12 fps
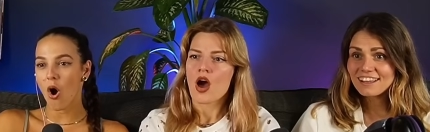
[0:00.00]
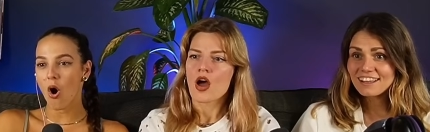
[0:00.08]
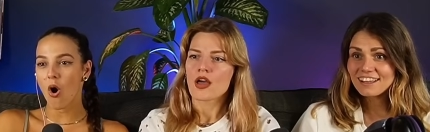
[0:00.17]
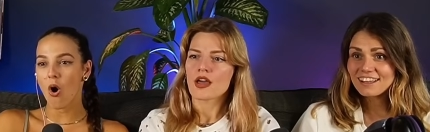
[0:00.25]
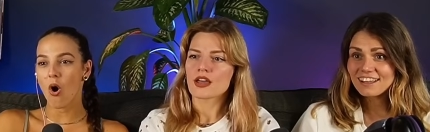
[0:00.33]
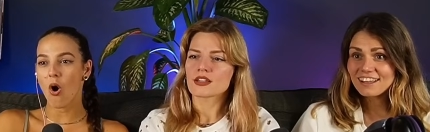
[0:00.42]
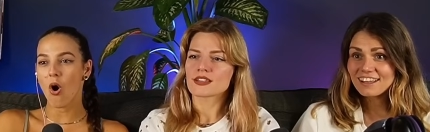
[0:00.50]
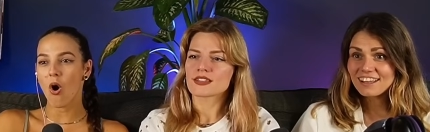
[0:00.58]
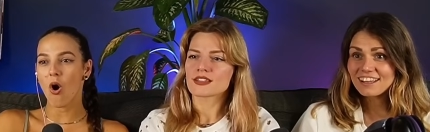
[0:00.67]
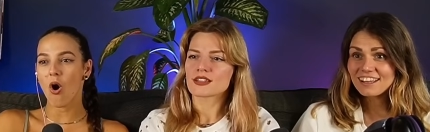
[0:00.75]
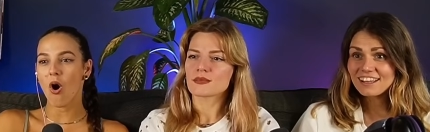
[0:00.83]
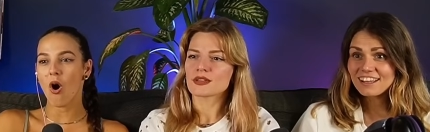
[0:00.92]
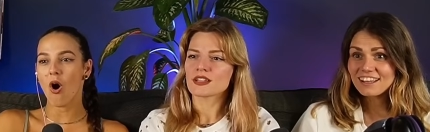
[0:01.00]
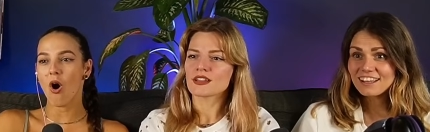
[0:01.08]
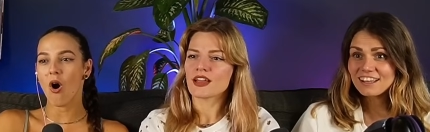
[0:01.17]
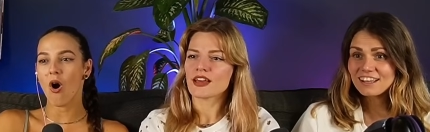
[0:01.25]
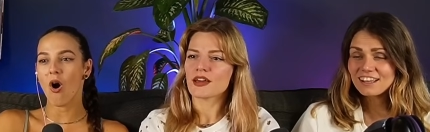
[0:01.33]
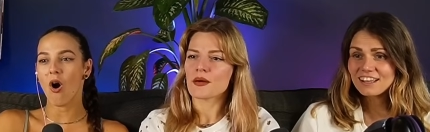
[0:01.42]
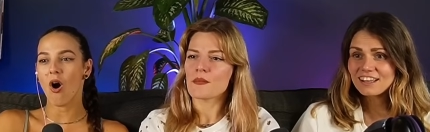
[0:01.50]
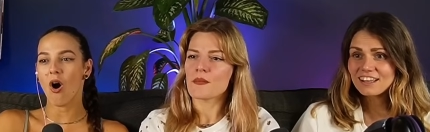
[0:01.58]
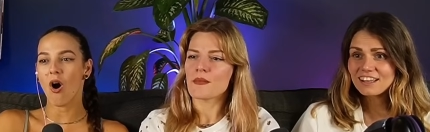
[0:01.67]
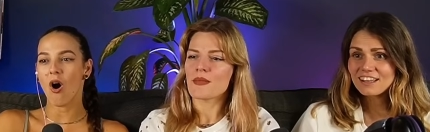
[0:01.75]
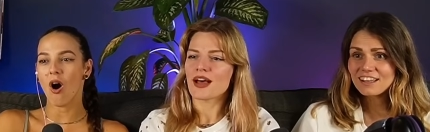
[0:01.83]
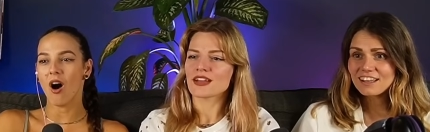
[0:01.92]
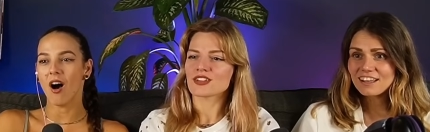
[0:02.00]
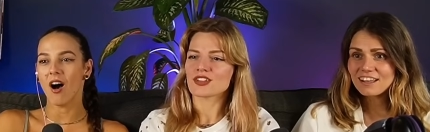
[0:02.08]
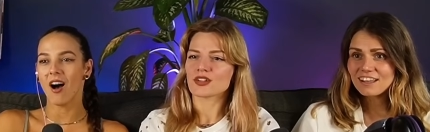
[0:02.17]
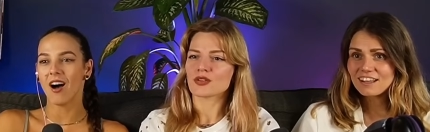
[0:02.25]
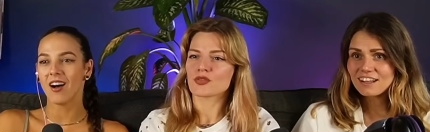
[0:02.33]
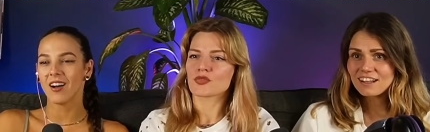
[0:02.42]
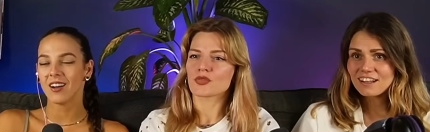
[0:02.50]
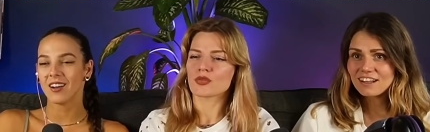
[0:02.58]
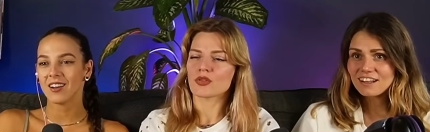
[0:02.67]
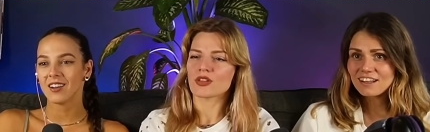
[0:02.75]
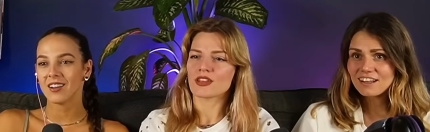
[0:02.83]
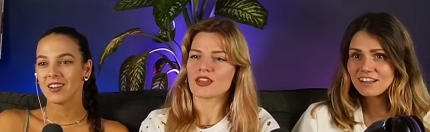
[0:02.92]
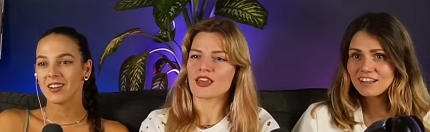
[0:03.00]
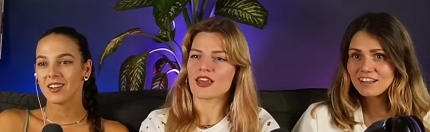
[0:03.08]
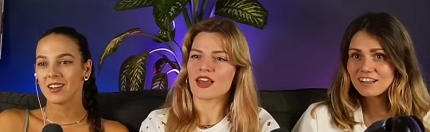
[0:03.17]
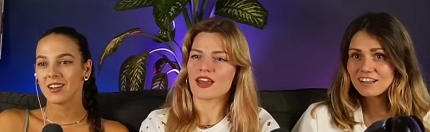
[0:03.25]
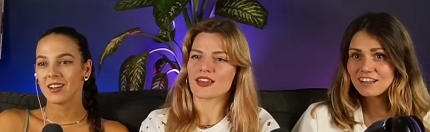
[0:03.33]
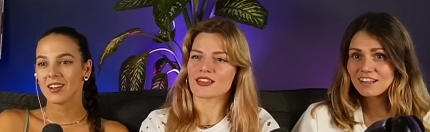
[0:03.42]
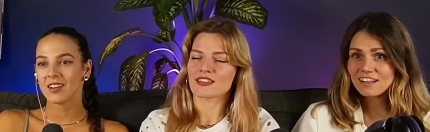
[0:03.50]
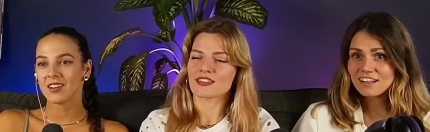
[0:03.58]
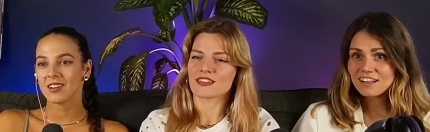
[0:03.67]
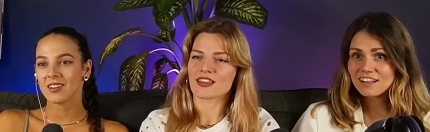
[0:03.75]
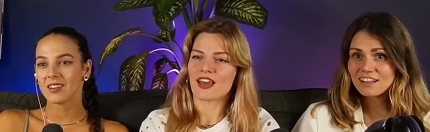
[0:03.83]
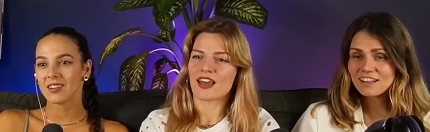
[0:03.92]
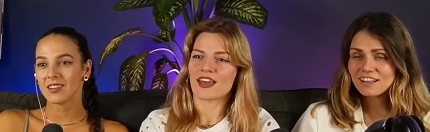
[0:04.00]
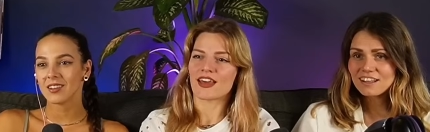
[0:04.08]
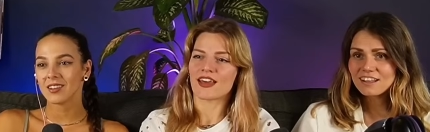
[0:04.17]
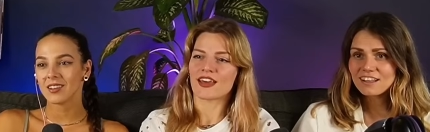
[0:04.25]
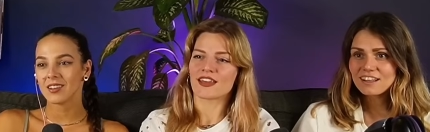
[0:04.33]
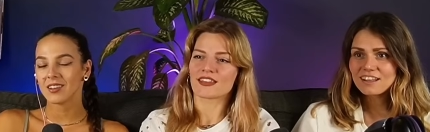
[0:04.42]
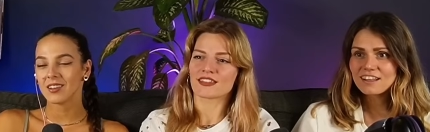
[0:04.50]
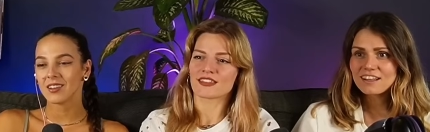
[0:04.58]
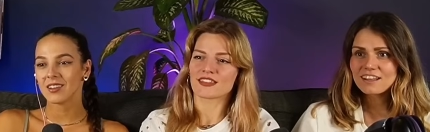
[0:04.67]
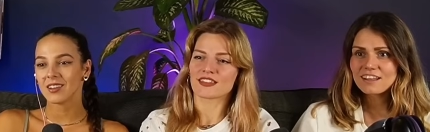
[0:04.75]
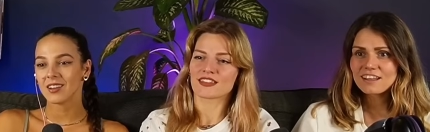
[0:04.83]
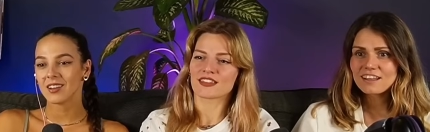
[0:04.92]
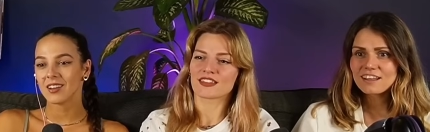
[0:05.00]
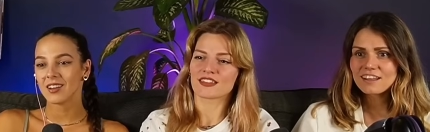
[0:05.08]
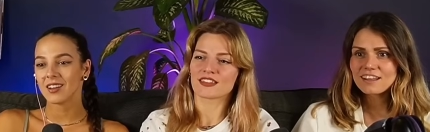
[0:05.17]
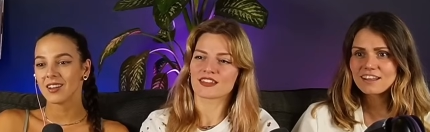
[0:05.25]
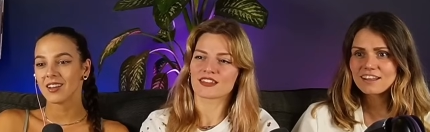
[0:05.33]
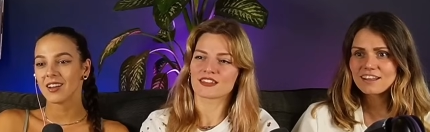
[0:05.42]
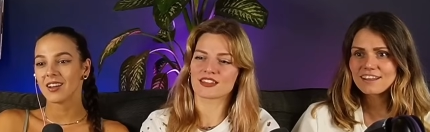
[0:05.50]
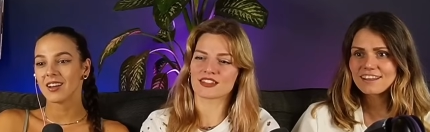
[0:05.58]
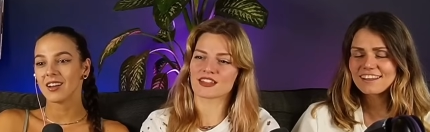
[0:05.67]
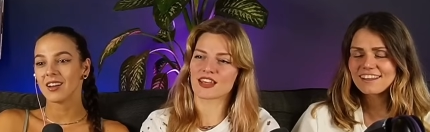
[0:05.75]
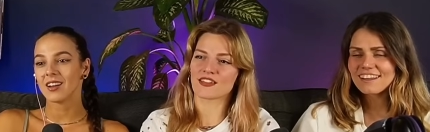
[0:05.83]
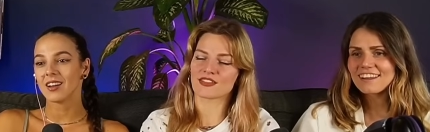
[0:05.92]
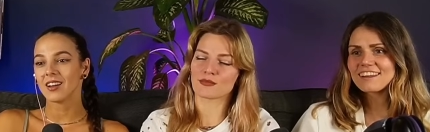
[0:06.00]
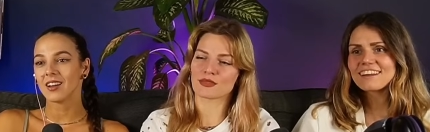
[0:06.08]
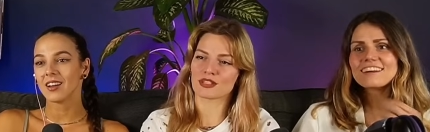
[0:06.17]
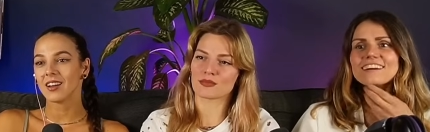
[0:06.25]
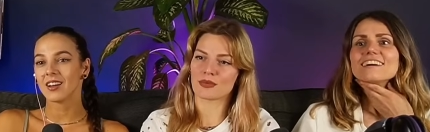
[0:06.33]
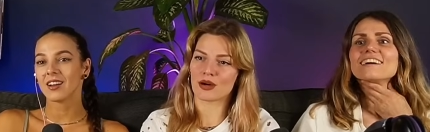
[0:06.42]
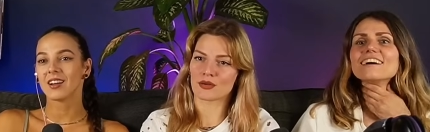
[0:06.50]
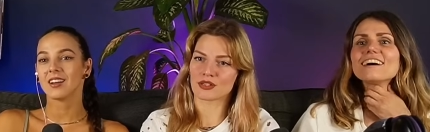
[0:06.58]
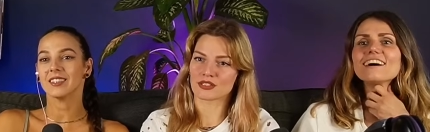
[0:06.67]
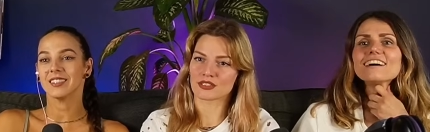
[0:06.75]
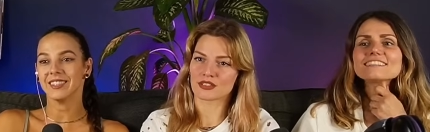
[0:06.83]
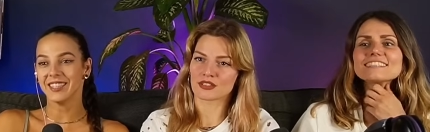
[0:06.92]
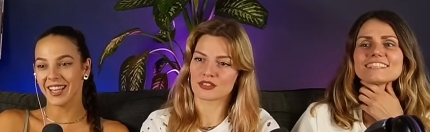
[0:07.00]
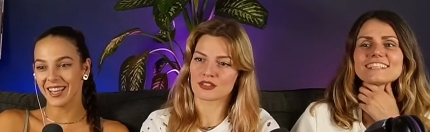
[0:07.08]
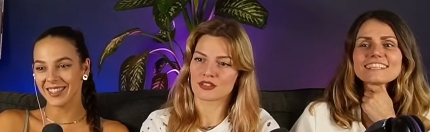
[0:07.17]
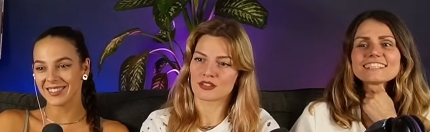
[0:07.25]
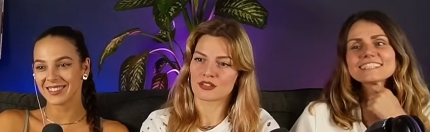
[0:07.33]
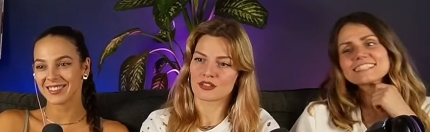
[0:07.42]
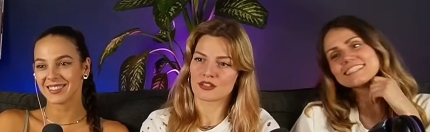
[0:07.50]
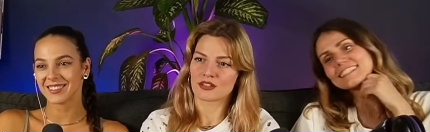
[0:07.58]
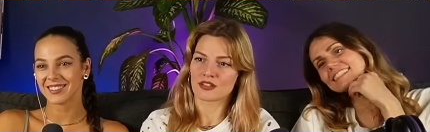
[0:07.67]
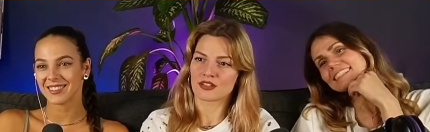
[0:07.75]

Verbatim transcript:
Speaker 1: Oh. It's something like a magical fruit that he ate and this gave him his powers.
Speaker 2: Yes. This is